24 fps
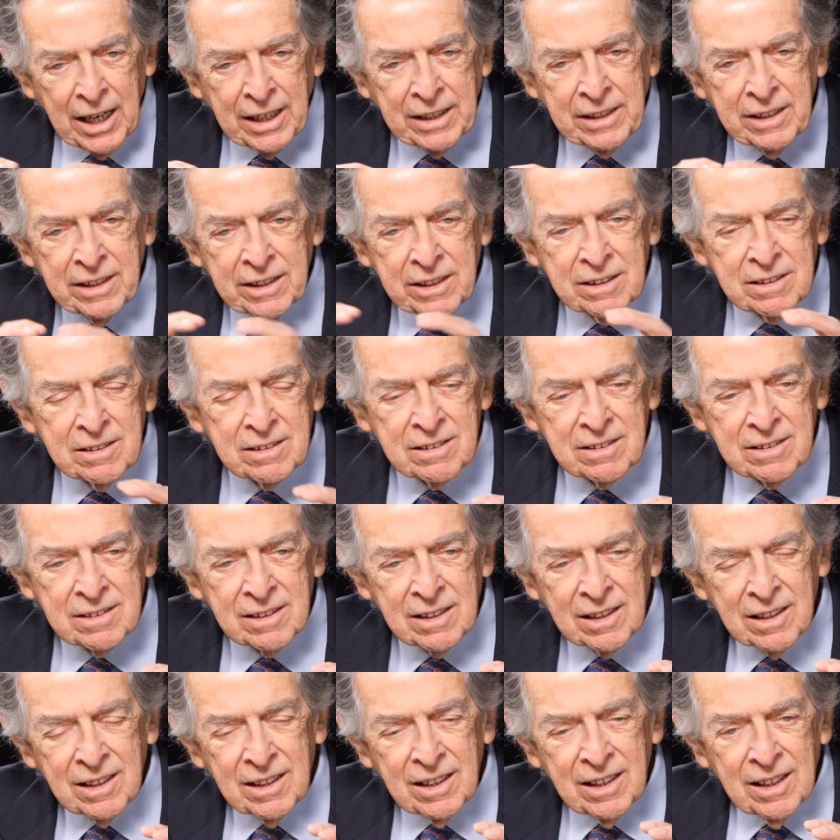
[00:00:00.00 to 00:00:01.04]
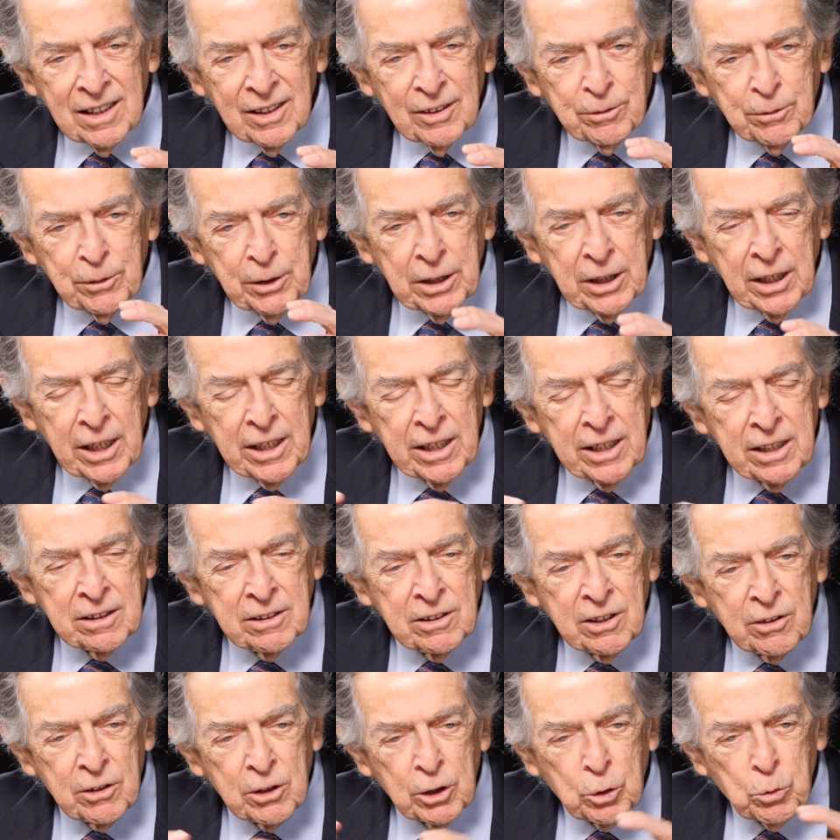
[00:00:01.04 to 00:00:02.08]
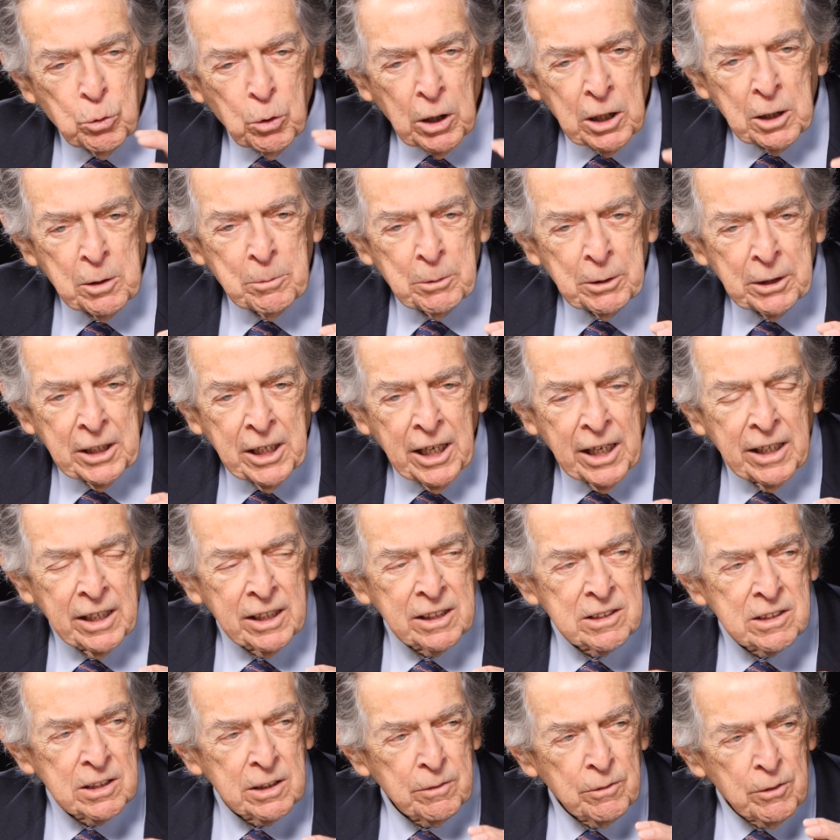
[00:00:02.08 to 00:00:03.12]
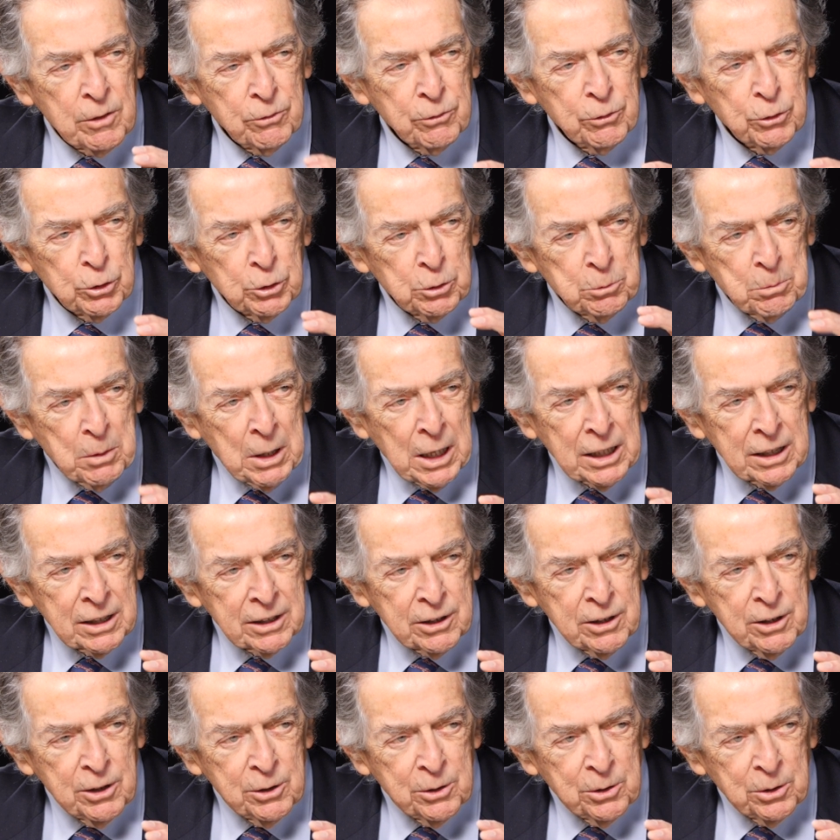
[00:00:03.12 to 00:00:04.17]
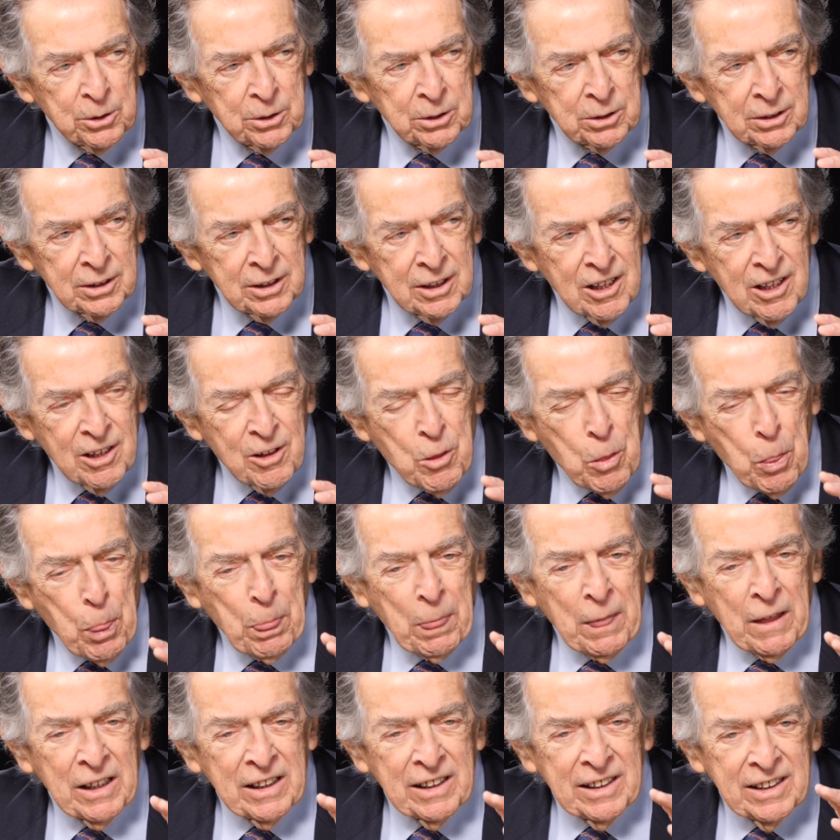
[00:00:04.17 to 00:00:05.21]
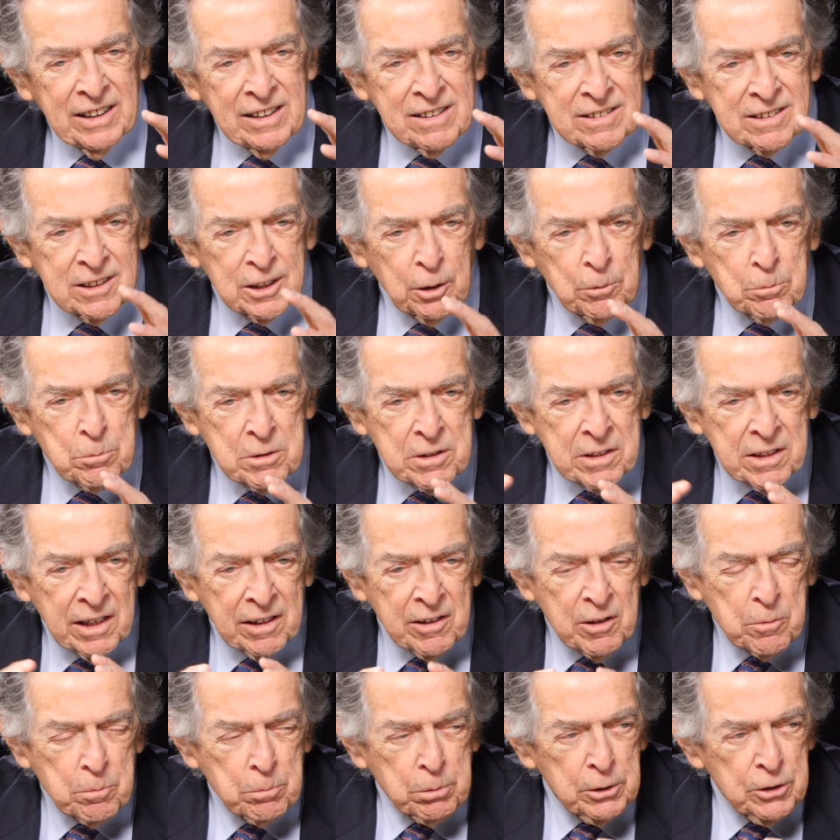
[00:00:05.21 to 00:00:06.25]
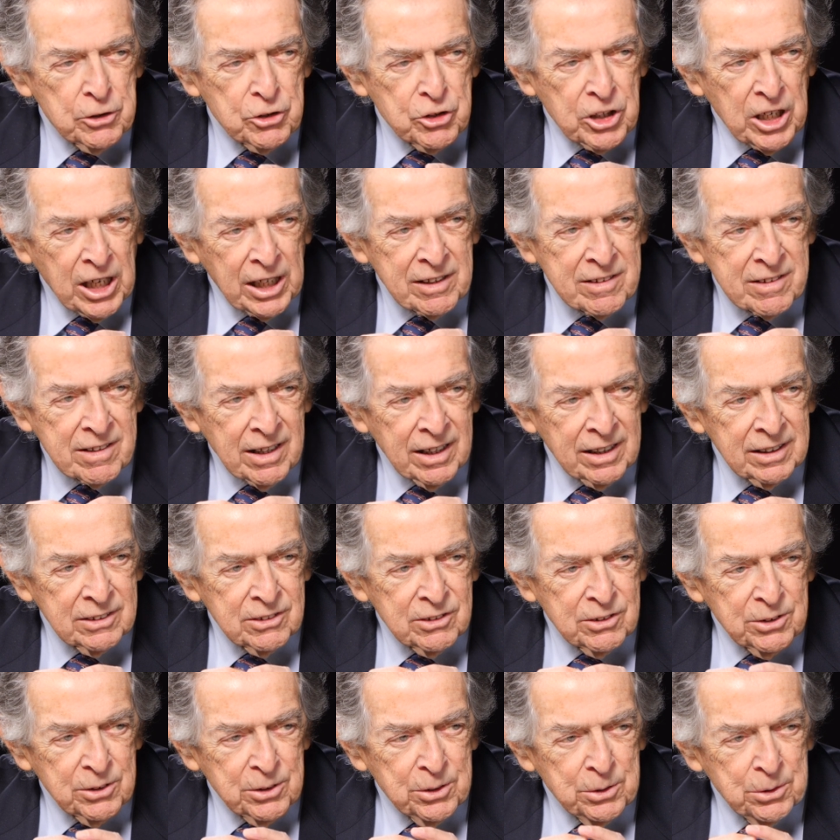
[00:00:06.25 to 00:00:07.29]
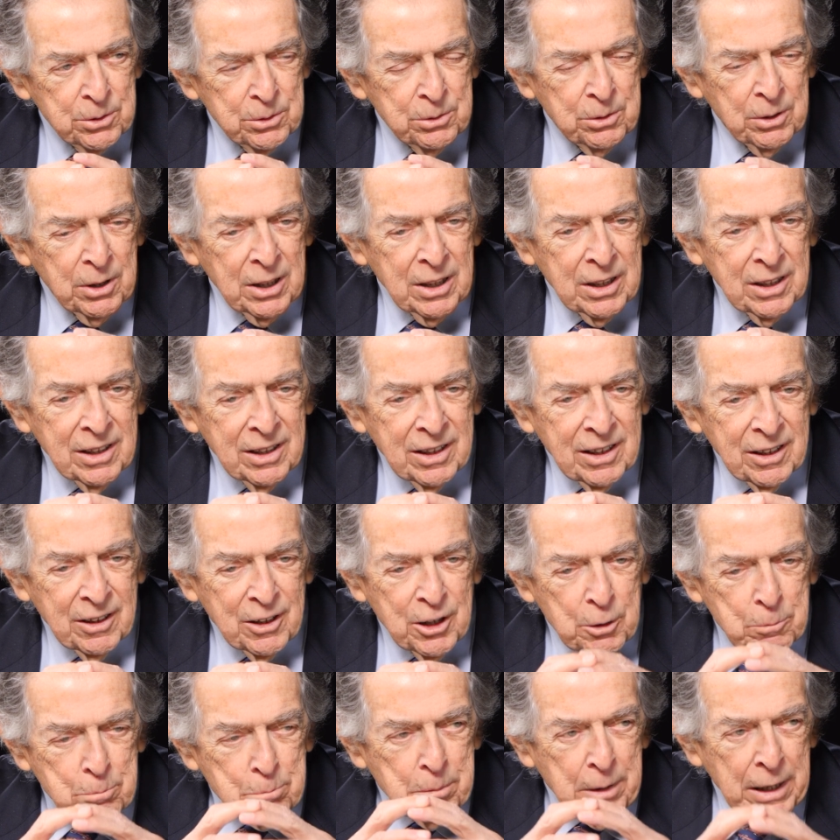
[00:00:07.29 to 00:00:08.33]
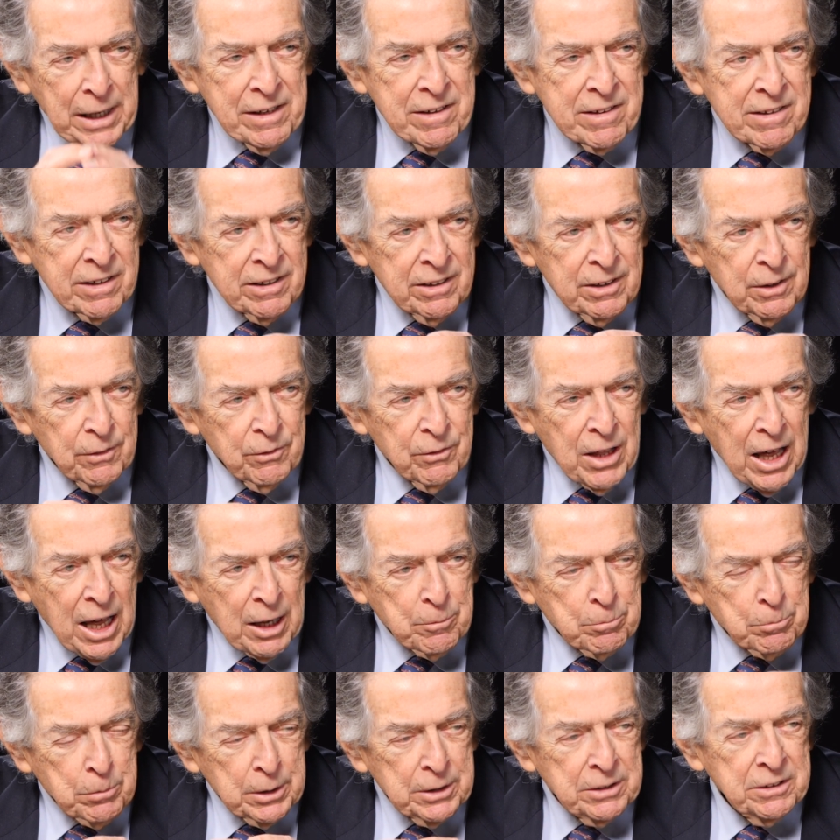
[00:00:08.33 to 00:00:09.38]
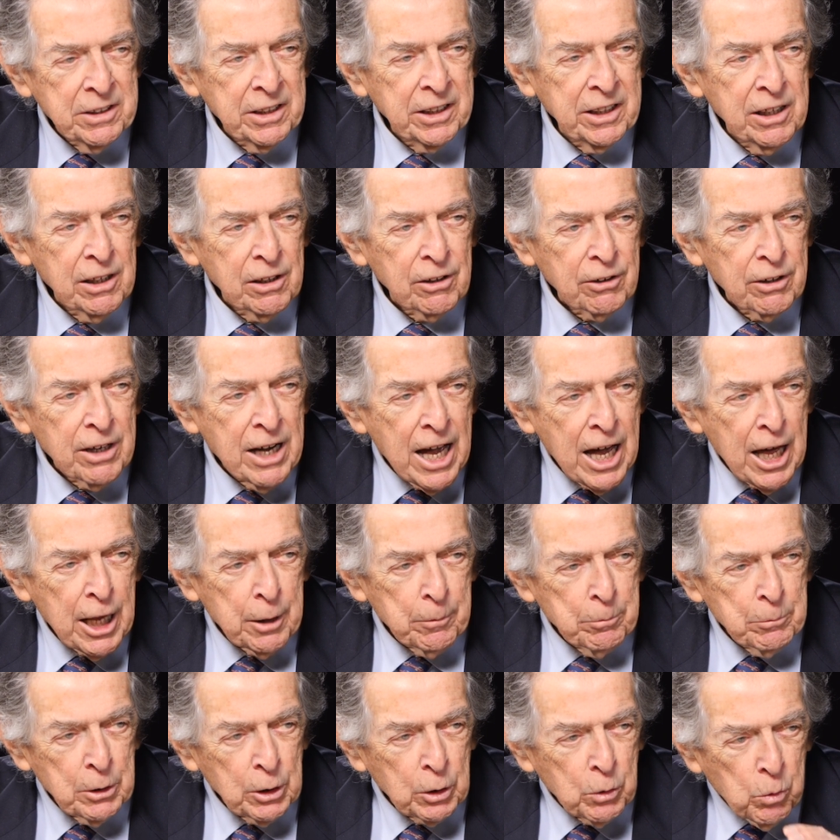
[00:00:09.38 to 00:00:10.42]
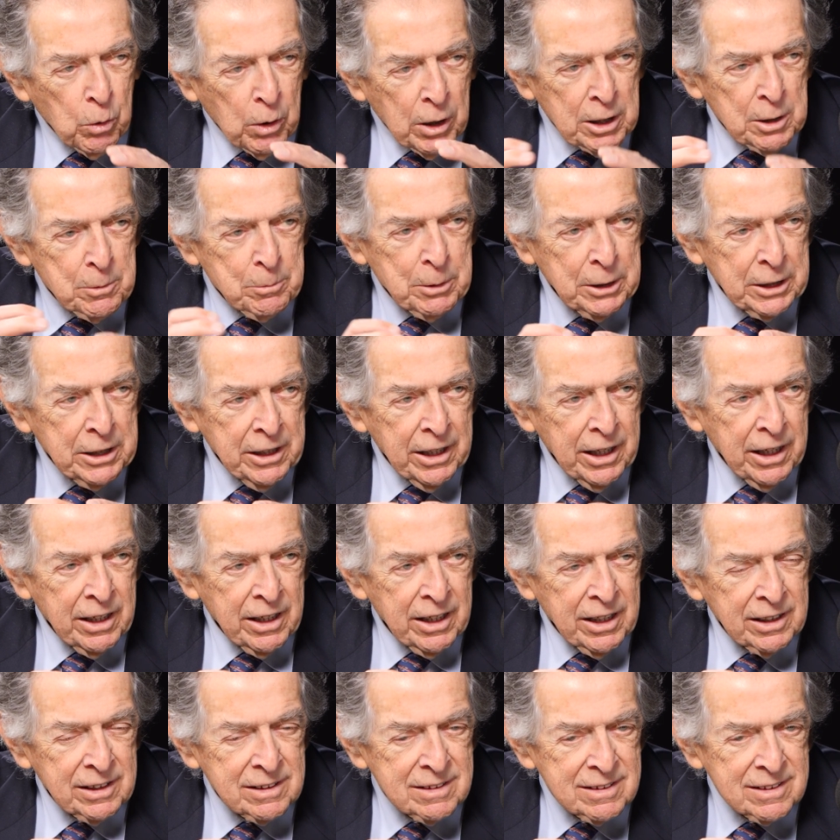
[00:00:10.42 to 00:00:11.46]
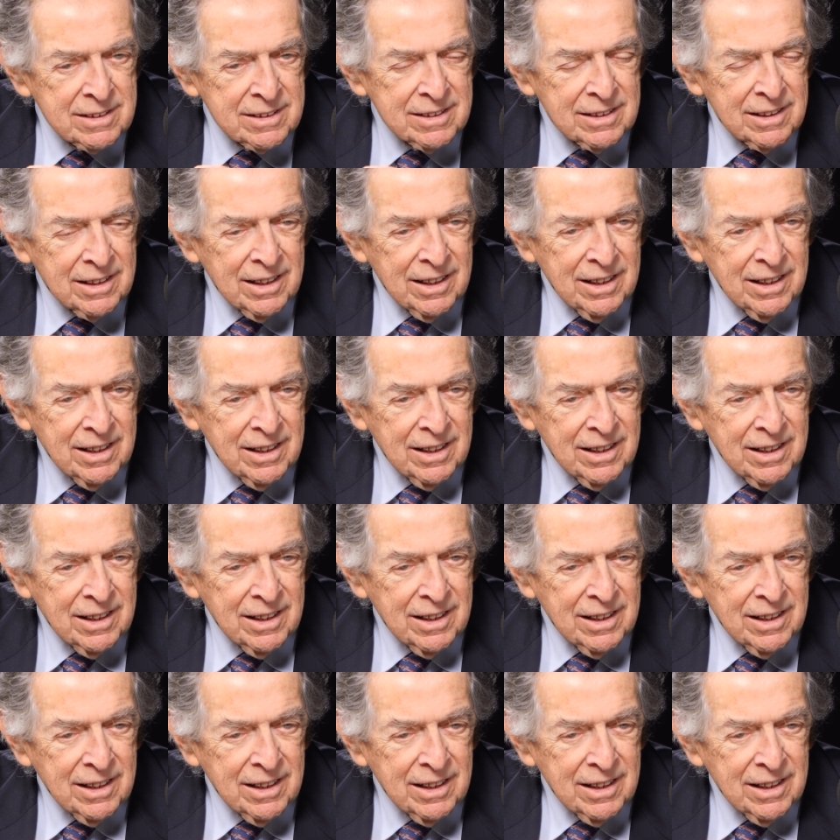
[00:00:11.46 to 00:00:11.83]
ideas related to the quantum mechanics of the full molecule, in some sense, projects onto the basin of that particular atom. The quantum mechanics